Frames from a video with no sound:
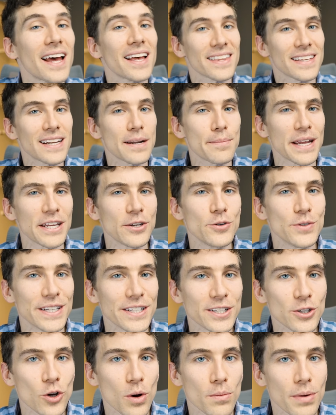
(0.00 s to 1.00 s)
that I bet you
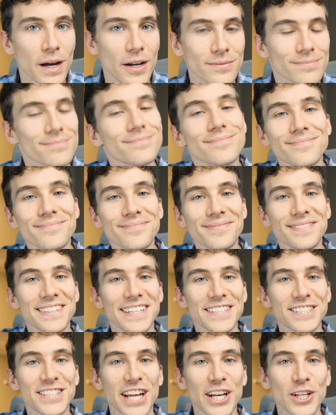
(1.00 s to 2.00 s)
didn't know about.
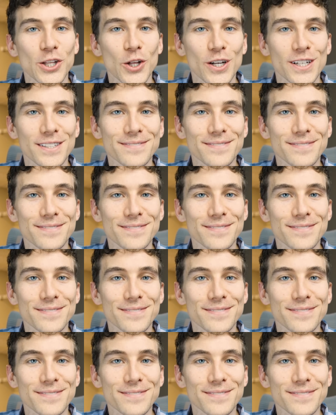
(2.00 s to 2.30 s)
Let's take a look.